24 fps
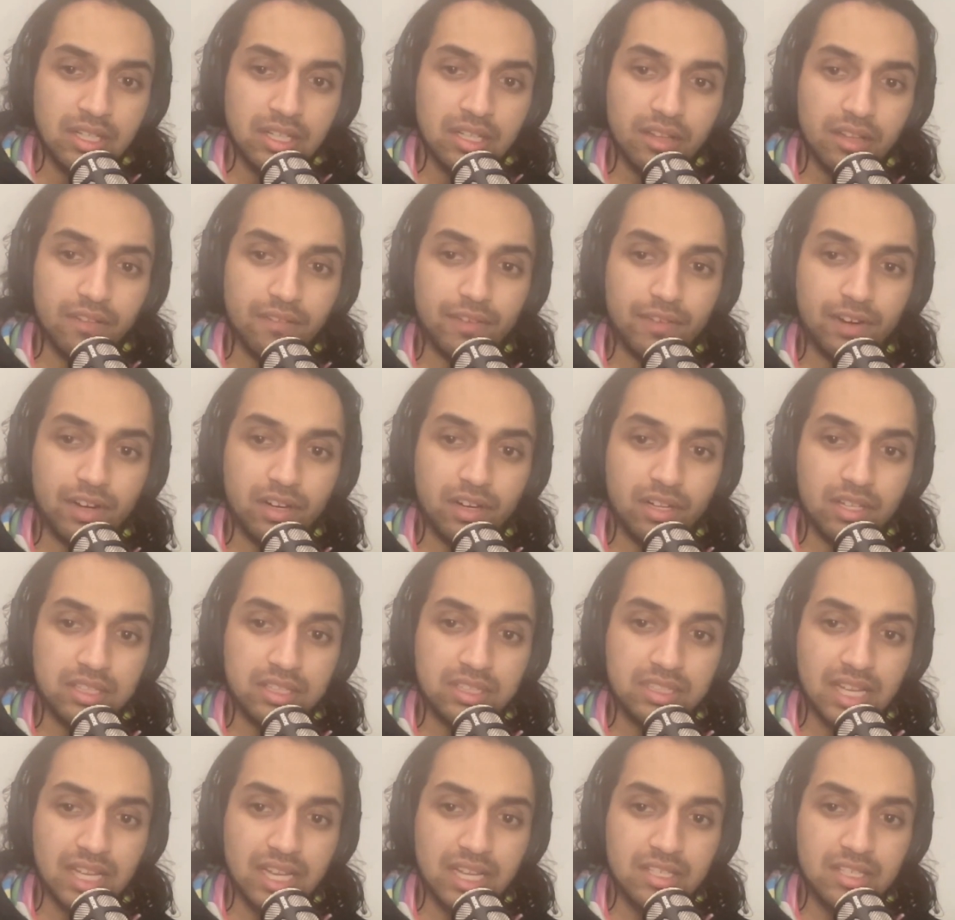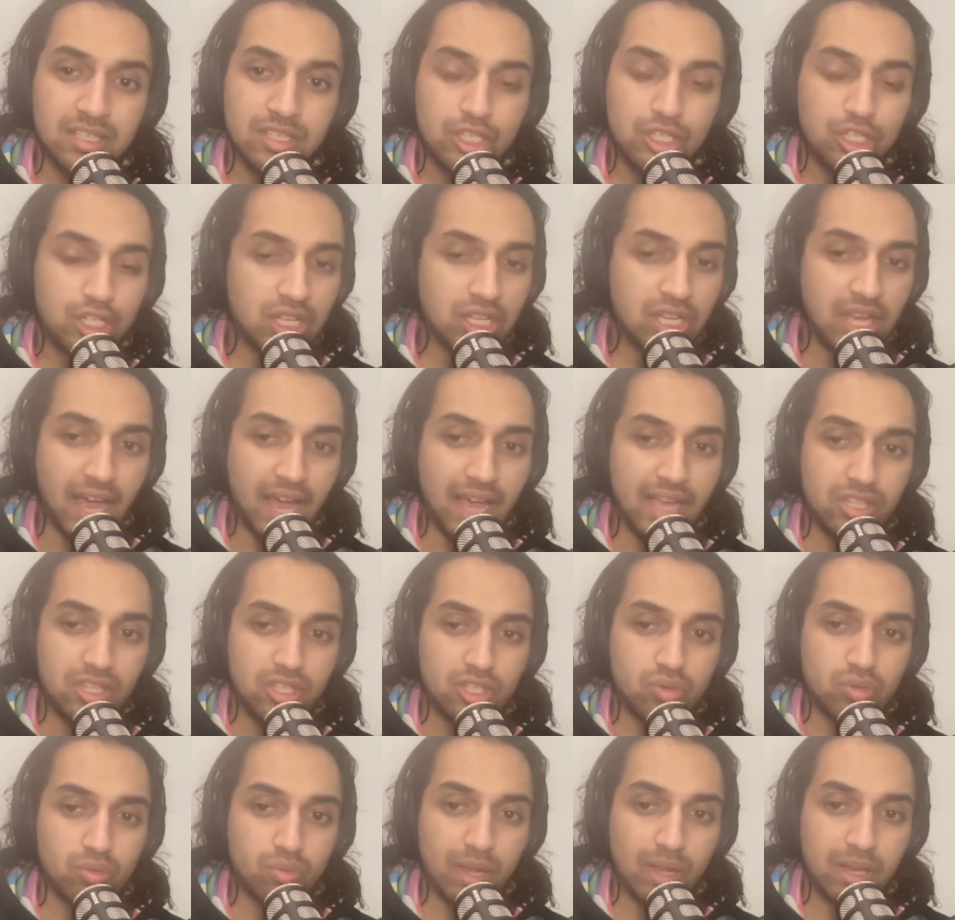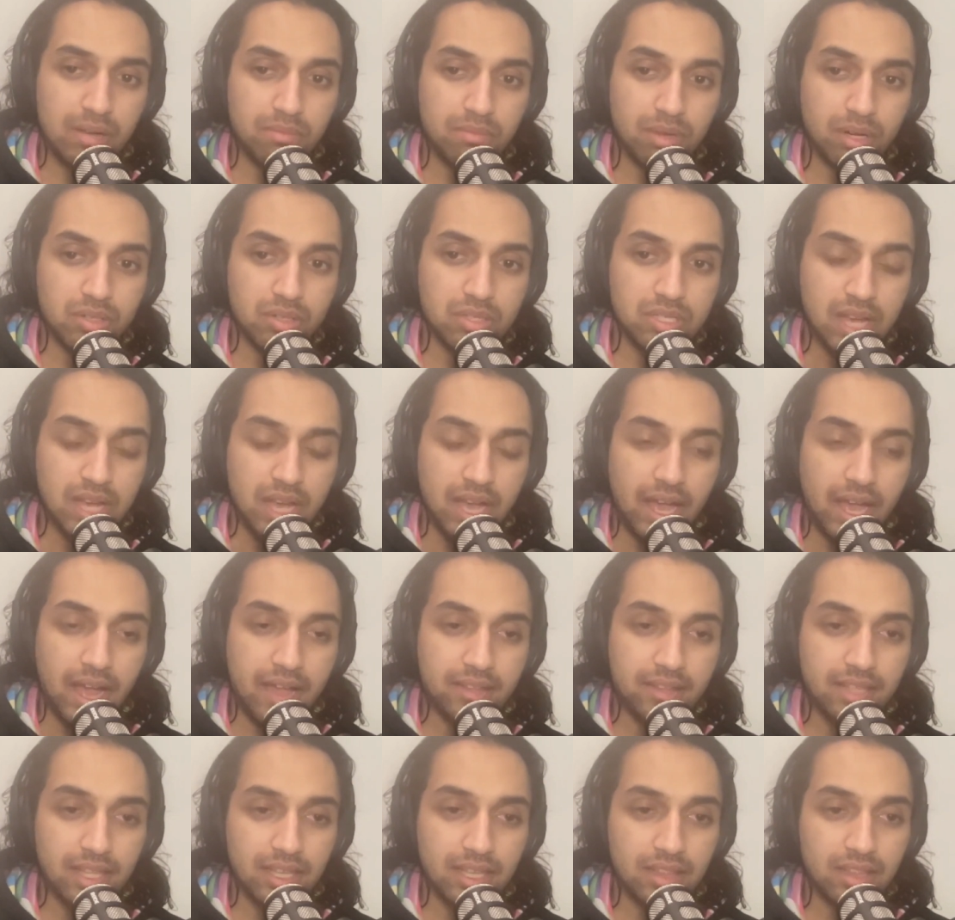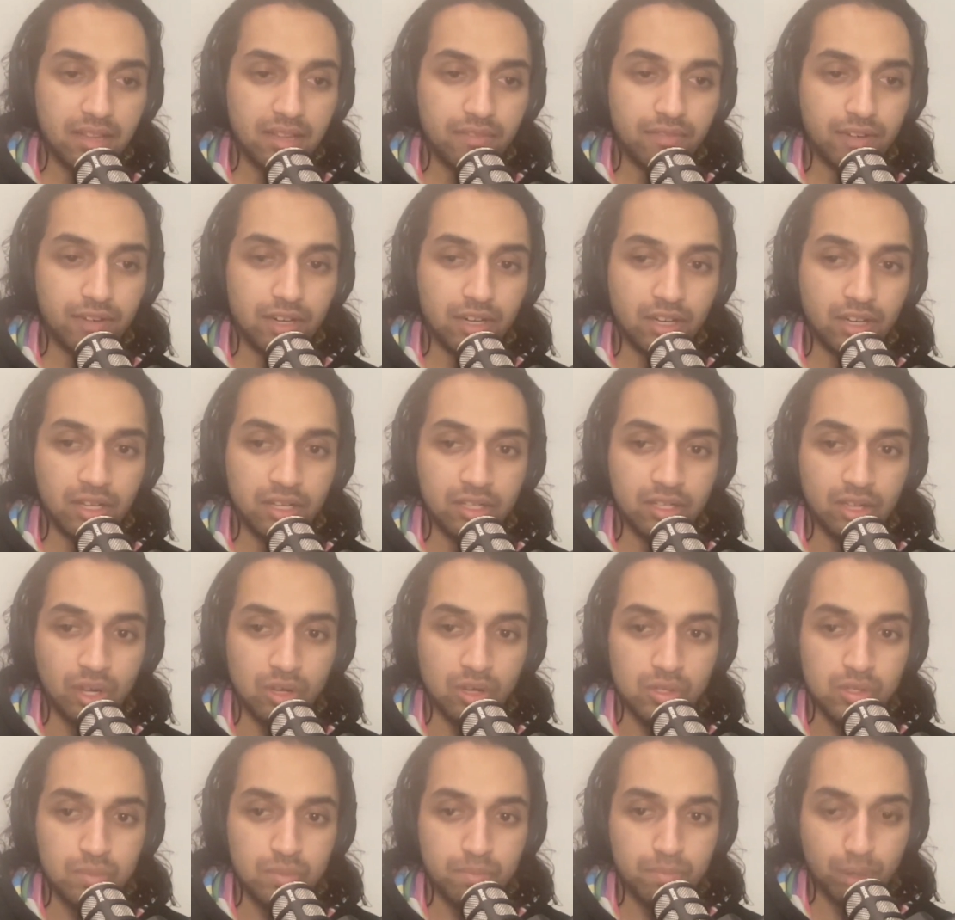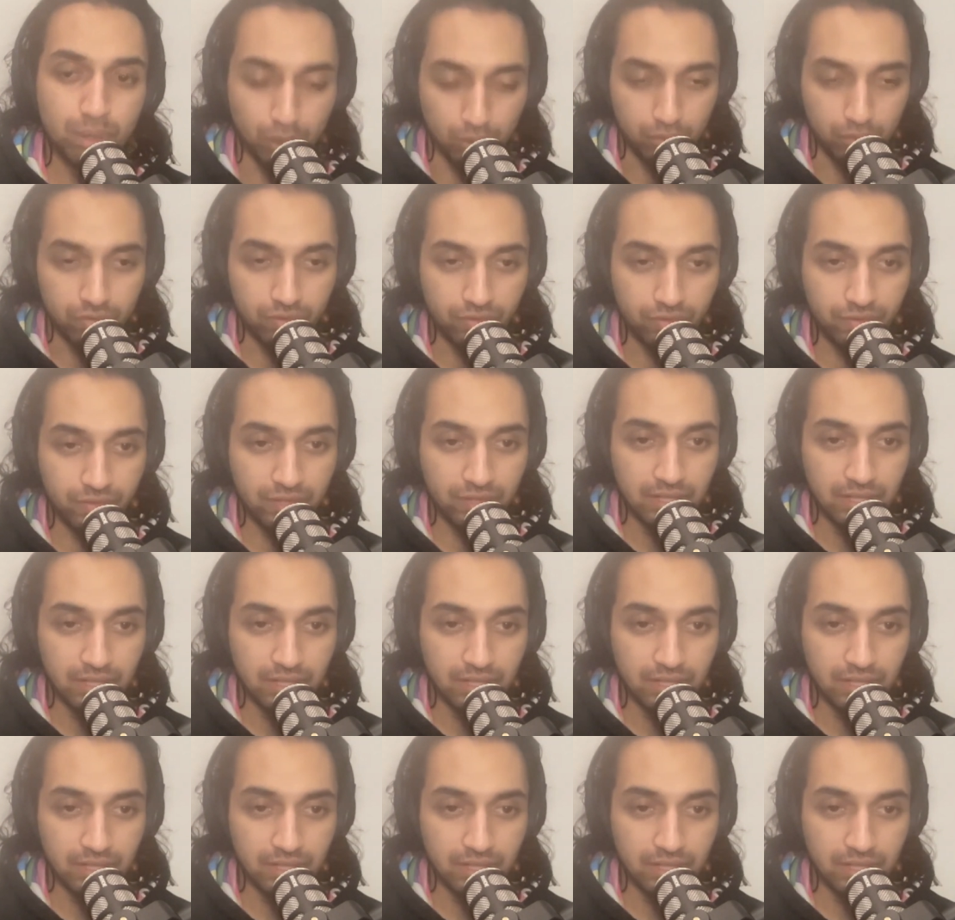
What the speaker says: Laverna says she hates rainbows, and then Laverna goes poof.